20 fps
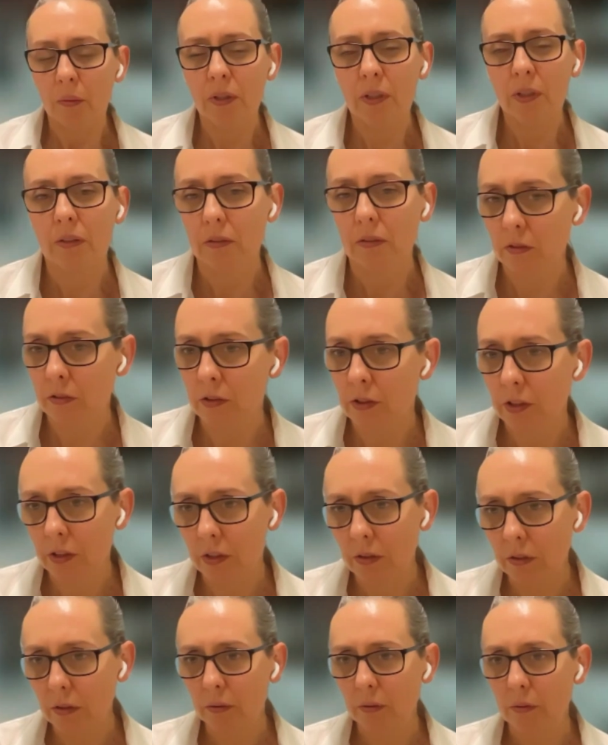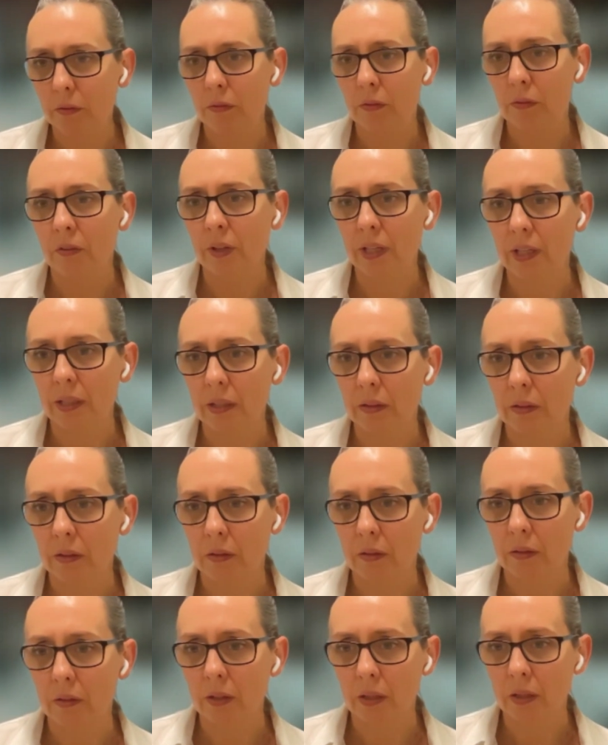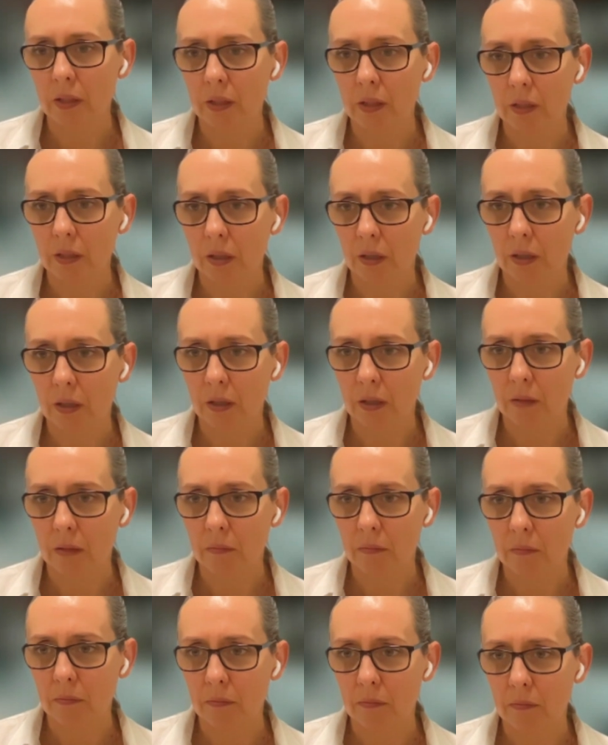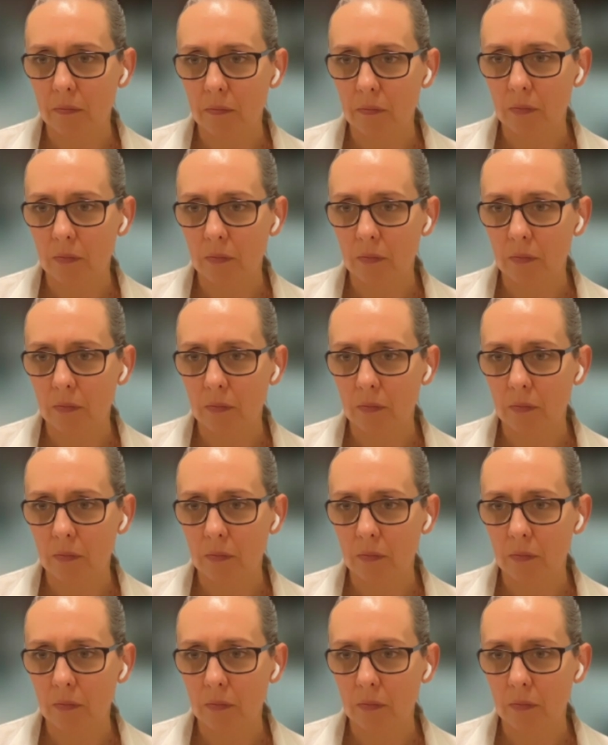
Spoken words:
I mean, do you think that the